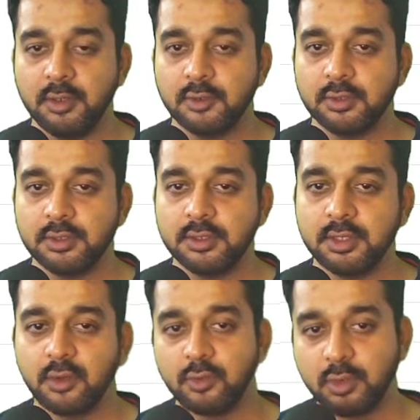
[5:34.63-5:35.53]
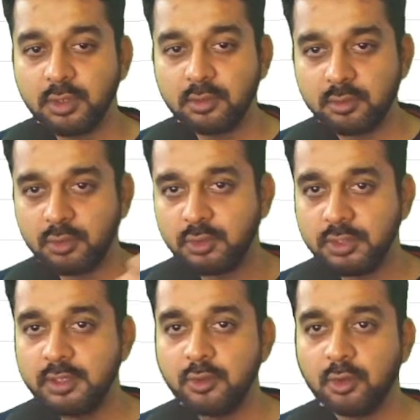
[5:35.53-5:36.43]
this is how you can
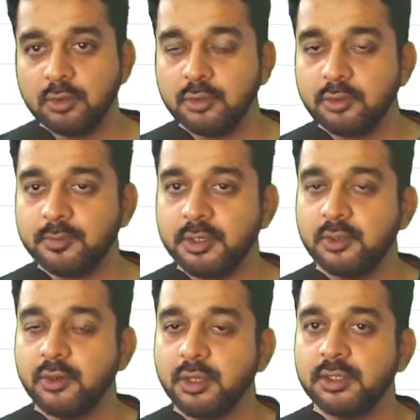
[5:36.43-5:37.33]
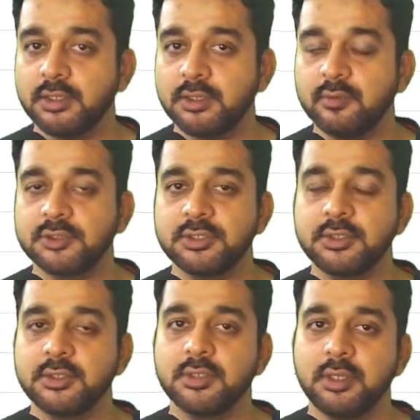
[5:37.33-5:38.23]
delete all those particular content which
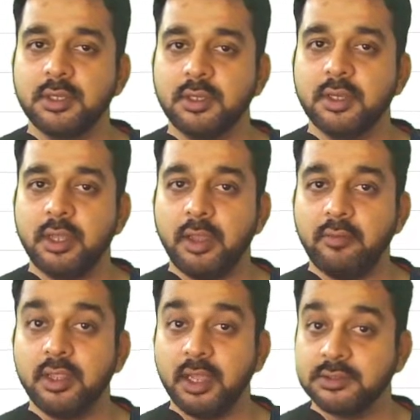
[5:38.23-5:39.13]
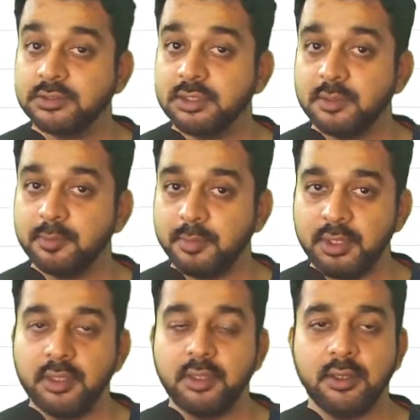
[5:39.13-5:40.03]
is having
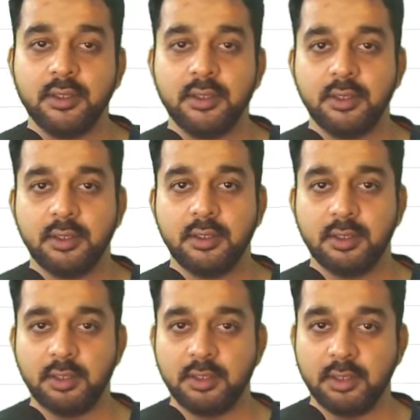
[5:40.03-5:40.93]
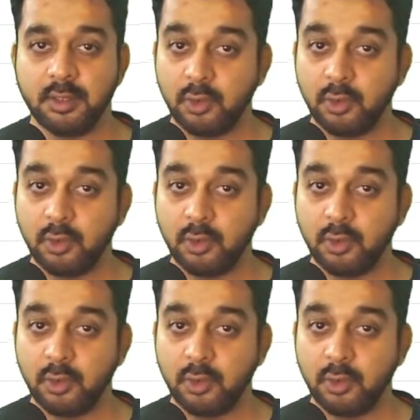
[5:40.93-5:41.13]
HTTP and not